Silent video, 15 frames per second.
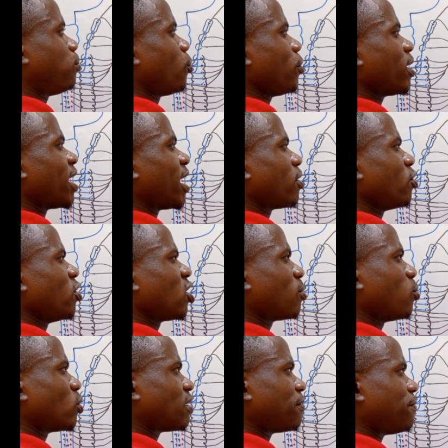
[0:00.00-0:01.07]
preganglionic
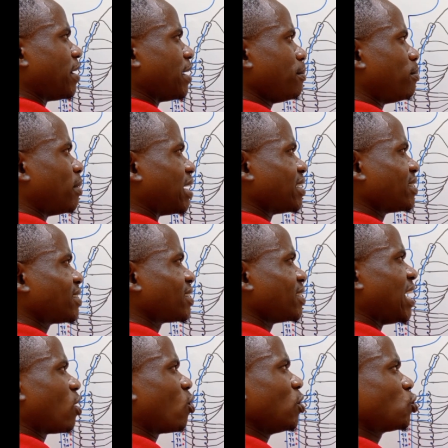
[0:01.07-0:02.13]
motor fibers,
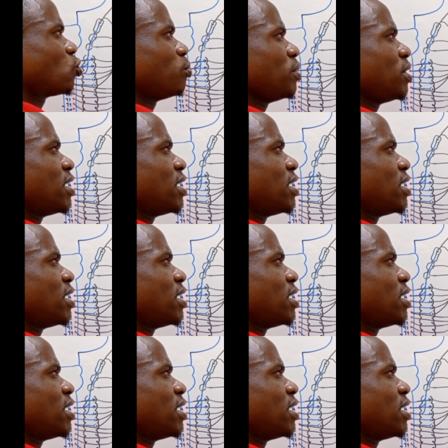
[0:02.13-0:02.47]
they are going to be